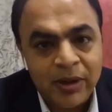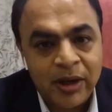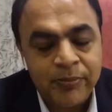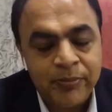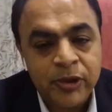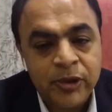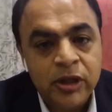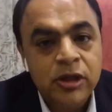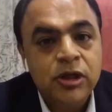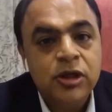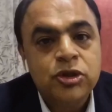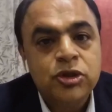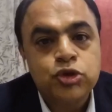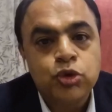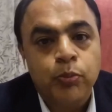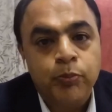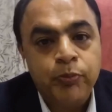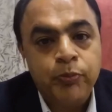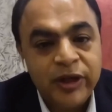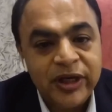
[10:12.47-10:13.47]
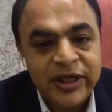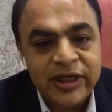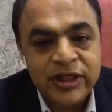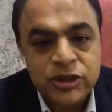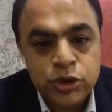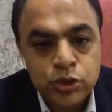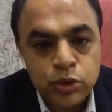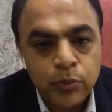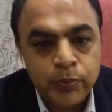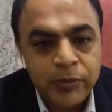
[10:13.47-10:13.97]
up. So
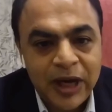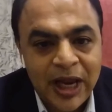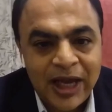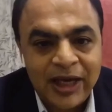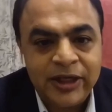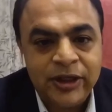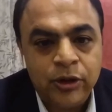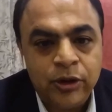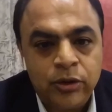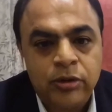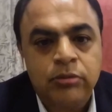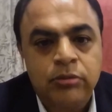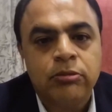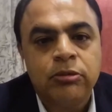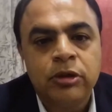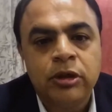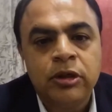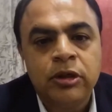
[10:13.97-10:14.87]
please do plan your